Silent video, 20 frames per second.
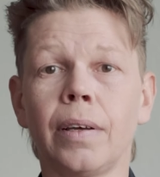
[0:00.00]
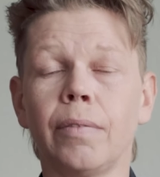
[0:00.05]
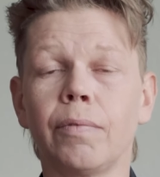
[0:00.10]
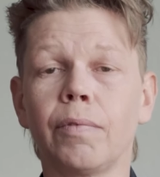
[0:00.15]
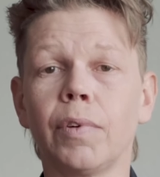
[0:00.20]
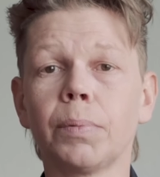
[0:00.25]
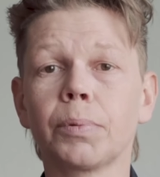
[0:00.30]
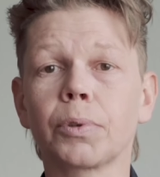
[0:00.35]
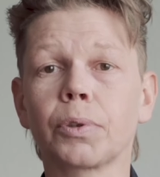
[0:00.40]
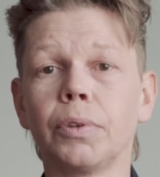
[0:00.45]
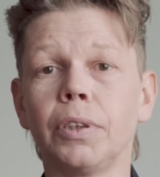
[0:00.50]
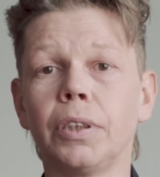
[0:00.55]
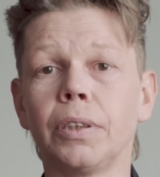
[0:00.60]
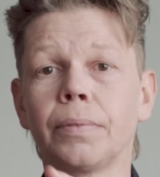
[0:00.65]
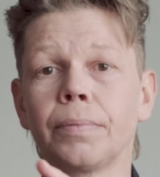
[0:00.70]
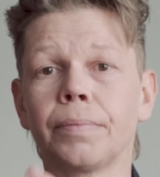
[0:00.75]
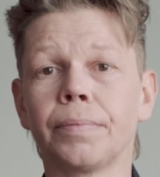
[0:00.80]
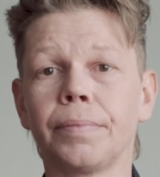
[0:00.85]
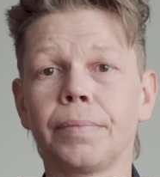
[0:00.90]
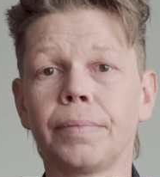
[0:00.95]
Flip
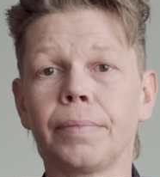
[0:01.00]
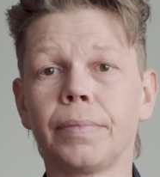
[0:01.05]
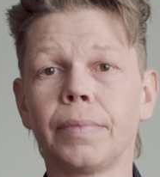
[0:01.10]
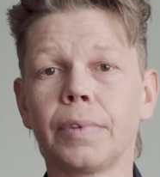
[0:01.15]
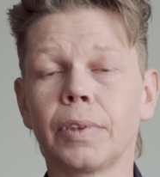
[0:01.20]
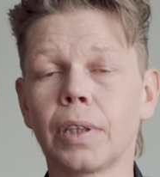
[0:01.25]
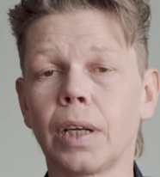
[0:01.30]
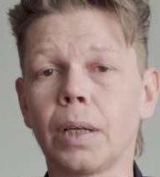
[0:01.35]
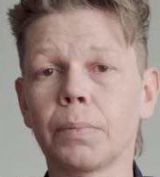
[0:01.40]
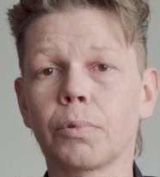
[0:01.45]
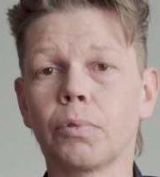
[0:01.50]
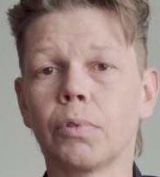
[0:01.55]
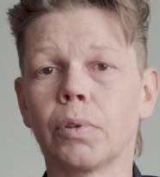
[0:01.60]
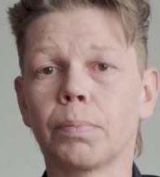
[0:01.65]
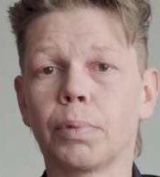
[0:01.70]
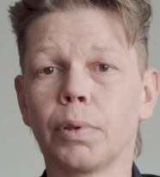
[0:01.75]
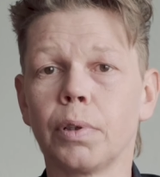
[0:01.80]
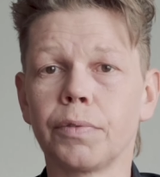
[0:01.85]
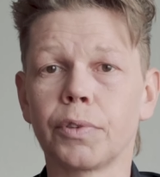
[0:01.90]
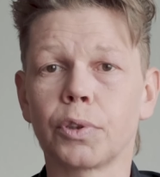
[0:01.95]
screen is an absolutely
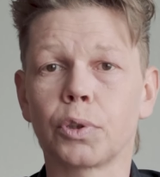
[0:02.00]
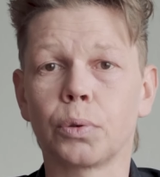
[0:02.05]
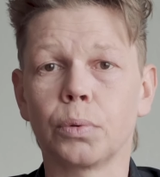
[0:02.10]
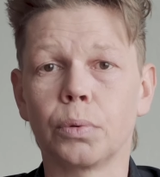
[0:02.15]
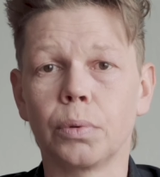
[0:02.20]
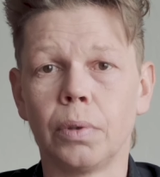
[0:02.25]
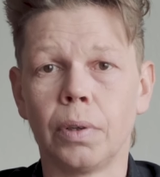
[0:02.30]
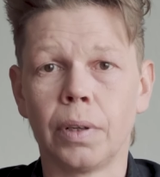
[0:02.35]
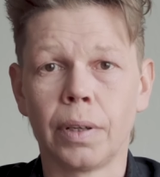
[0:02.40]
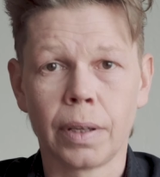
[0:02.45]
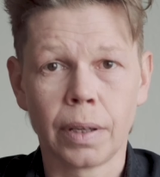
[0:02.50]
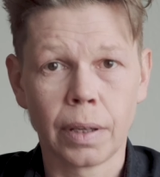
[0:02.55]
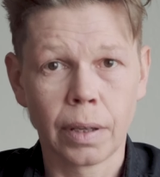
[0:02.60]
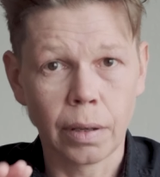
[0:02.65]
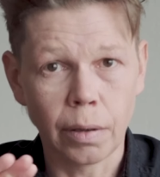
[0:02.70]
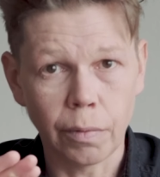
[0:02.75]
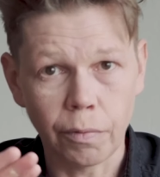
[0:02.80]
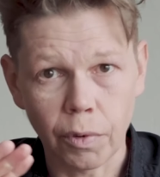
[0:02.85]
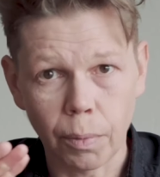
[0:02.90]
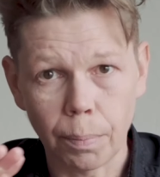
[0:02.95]
perfect tool
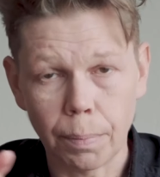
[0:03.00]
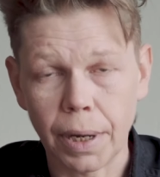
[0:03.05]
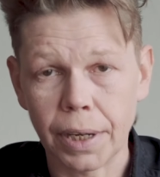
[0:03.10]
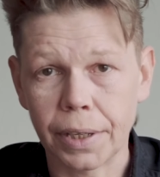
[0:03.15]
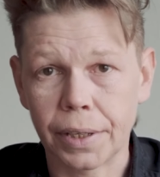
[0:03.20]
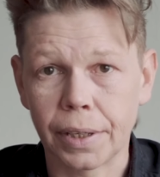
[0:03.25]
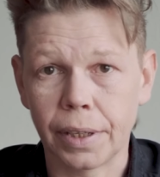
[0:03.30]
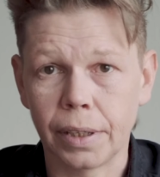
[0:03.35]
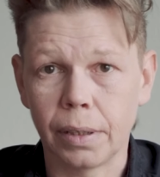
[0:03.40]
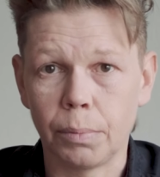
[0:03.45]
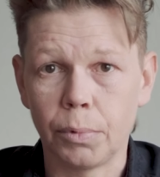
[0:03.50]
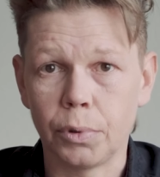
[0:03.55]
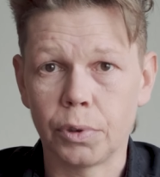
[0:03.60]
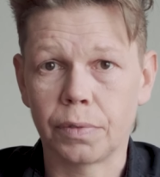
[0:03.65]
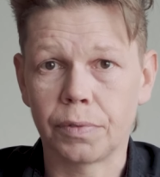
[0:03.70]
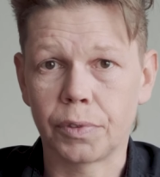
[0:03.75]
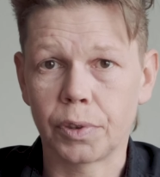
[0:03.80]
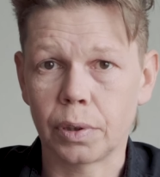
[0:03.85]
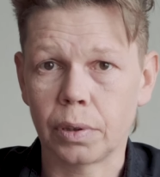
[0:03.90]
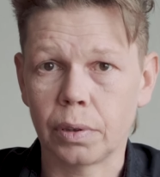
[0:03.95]
for my kind of
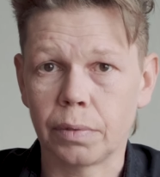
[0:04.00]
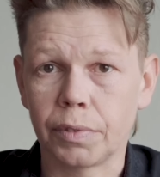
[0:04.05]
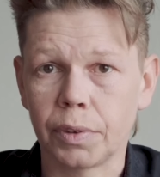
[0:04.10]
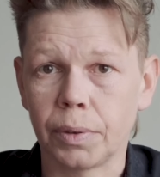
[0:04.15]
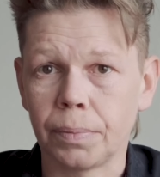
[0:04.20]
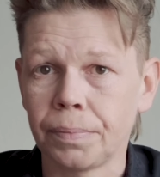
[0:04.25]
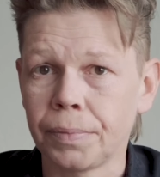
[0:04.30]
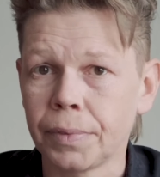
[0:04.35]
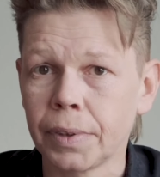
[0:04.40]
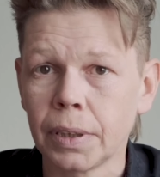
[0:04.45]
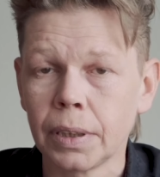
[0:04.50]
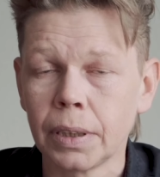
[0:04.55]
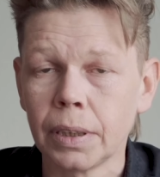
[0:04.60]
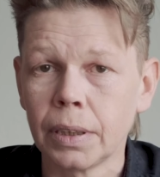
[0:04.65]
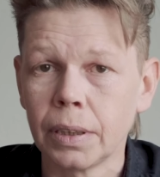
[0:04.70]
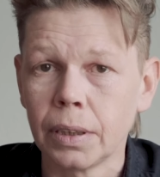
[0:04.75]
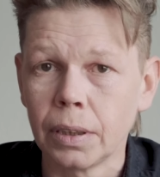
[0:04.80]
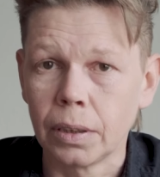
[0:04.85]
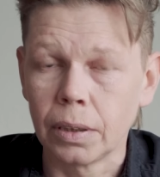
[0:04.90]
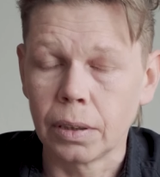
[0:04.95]
music photography.
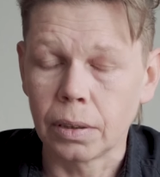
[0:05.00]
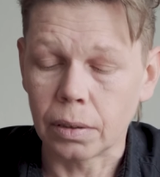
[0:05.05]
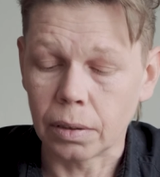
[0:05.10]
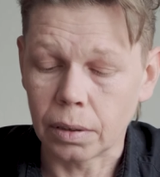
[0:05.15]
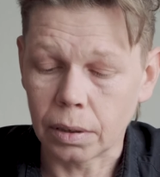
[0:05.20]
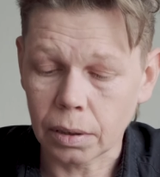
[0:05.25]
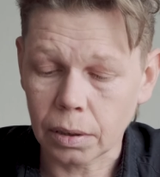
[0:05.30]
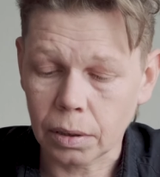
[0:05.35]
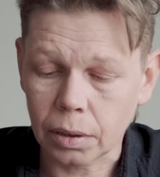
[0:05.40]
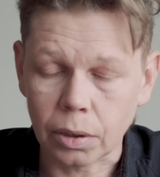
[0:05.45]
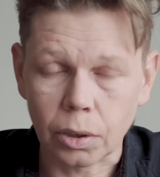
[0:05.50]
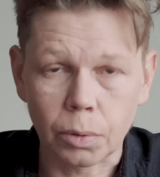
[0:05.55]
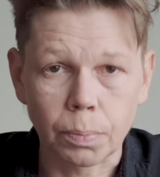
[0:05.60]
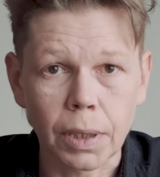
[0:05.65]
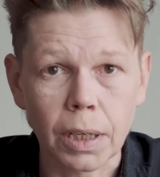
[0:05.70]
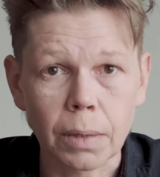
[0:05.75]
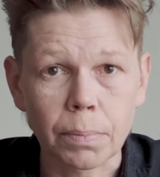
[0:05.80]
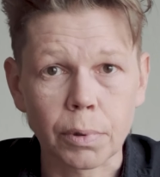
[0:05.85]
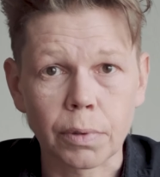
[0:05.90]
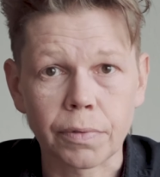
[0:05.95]
So this is
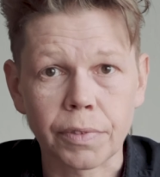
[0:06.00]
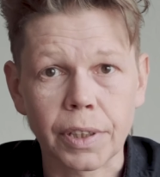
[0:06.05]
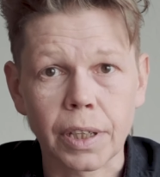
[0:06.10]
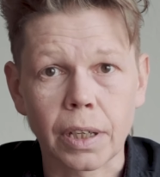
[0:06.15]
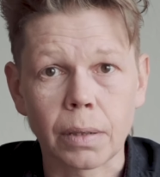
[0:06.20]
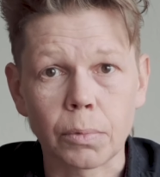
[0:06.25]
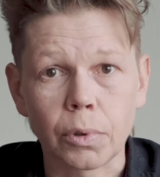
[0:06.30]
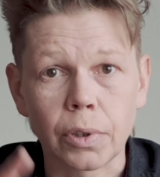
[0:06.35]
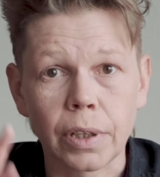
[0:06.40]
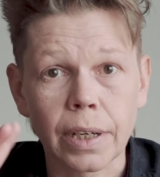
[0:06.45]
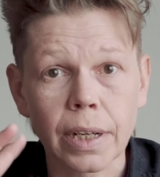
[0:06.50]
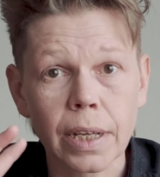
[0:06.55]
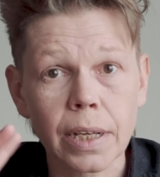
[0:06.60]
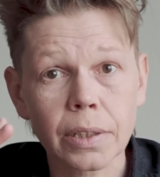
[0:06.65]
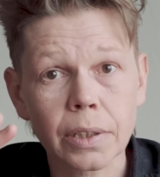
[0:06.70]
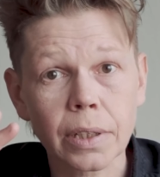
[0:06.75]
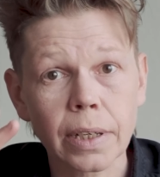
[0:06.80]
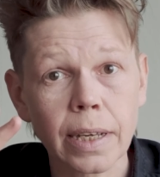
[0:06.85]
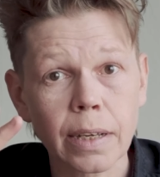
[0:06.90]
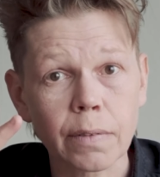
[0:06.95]
my perfect camera, and I
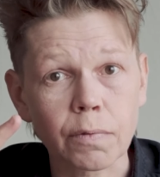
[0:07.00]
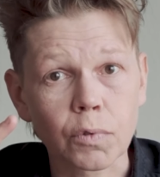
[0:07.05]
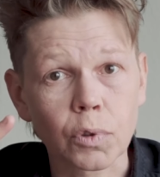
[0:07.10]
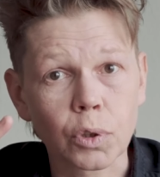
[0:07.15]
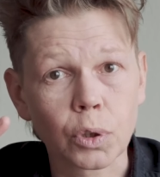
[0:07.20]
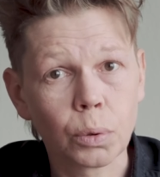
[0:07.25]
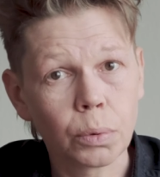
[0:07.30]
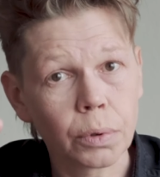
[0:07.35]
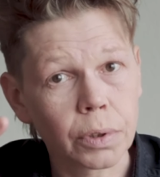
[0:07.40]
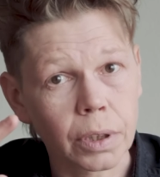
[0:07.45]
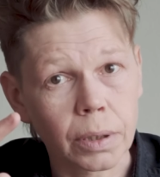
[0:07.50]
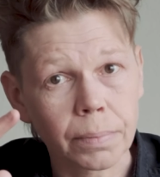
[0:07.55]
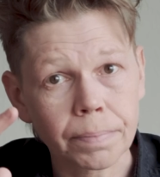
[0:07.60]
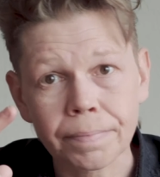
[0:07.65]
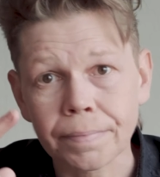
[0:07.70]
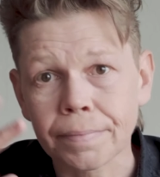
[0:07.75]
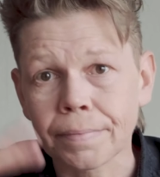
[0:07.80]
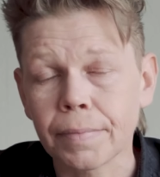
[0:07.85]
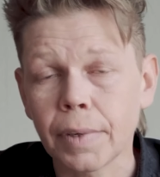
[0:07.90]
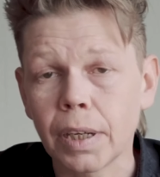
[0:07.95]
actually have two of
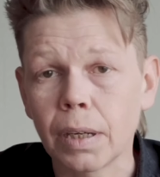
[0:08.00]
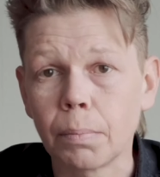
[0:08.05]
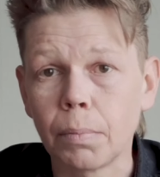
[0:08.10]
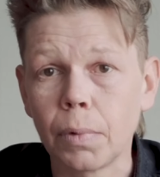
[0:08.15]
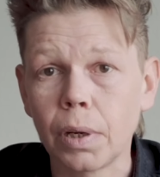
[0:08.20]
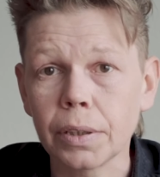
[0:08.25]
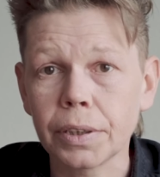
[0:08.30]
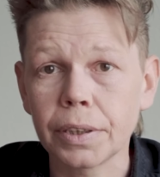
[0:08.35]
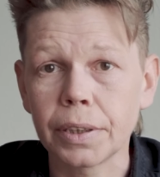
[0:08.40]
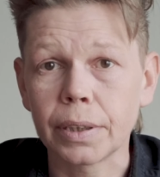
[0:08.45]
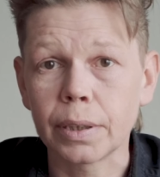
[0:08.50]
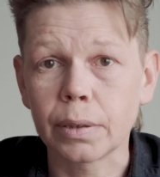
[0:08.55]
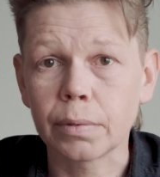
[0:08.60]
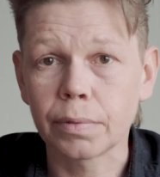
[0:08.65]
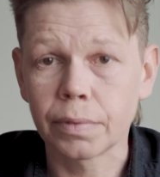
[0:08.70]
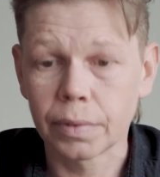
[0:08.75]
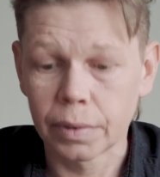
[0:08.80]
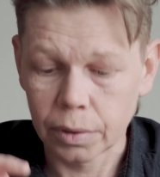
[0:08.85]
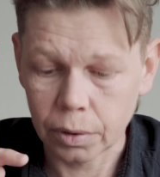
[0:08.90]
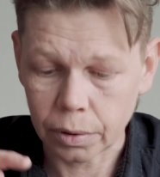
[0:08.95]
them. I'm lucky
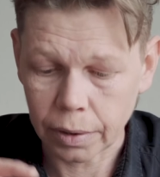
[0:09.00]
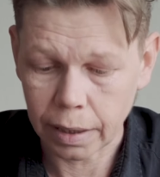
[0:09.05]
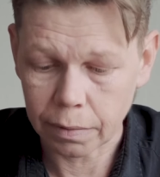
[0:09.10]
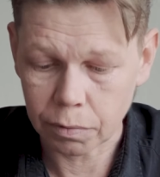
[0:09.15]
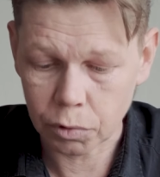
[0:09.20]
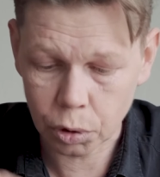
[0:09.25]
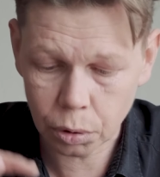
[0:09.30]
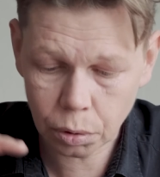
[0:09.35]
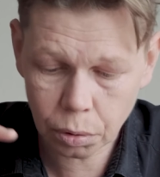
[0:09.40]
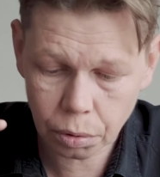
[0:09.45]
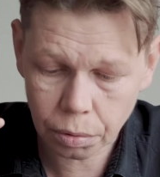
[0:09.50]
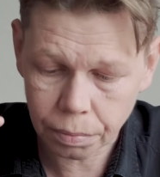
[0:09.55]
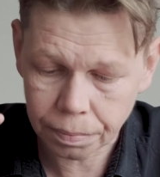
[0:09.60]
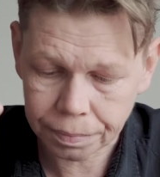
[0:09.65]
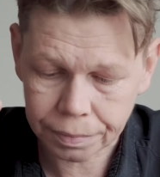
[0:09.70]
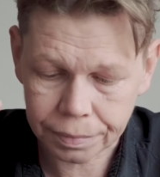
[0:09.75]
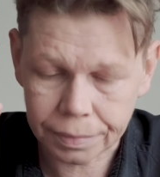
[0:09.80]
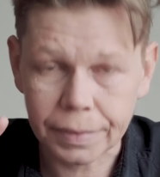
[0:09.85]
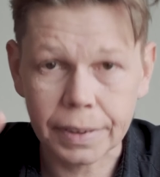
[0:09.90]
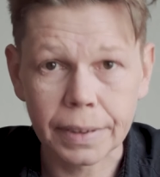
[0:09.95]
enough to have
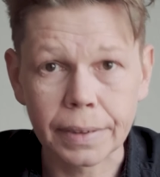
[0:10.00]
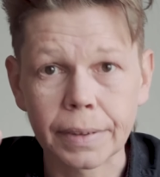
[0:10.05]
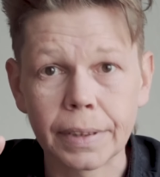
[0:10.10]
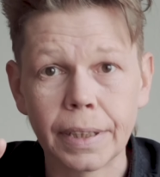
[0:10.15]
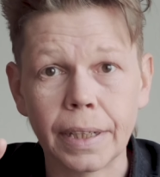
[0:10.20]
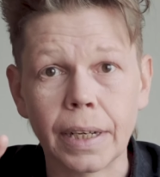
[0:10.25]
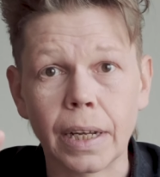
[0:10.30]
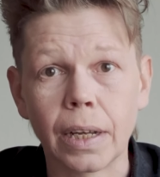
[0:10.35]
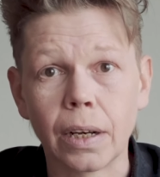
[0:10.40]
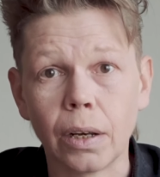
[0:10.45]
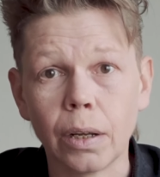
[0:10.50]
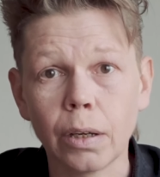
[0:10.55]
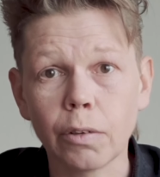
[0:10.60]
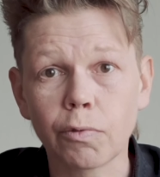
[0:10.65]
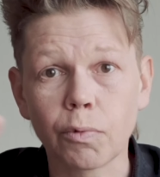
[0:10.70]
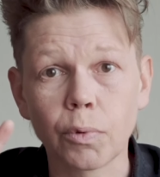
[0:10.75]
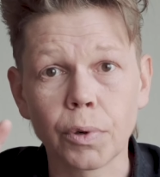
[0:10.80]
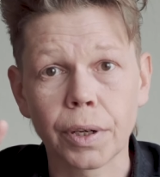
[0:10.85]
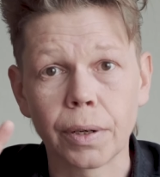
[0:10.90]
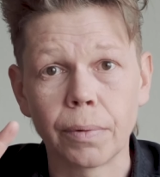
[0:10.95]
two, and I
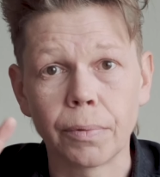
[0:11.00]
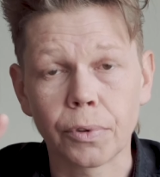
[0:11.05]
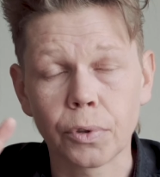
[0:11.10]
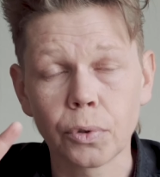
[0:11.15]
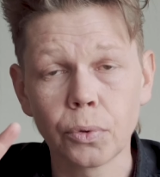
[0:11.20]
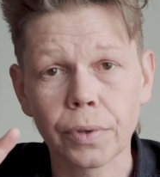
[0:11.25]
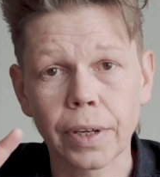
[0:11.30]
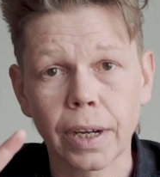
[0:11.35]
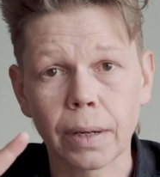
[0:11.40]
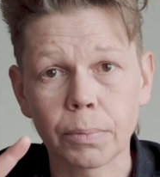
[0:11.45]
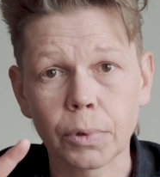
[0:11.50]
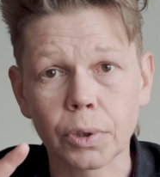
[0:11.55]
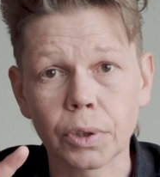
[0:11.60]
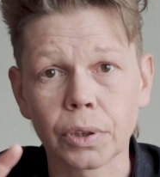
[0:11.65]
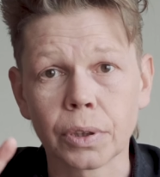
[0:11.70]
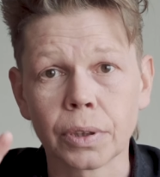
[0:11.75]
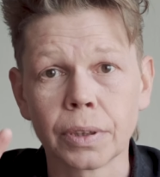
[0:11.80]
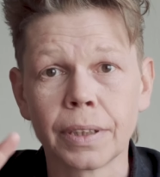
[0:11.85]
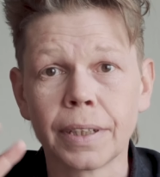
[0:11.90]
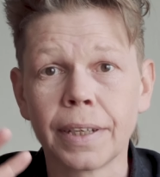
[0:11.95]
love working with two
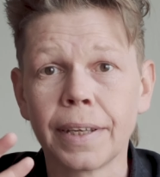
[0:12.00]
cameras.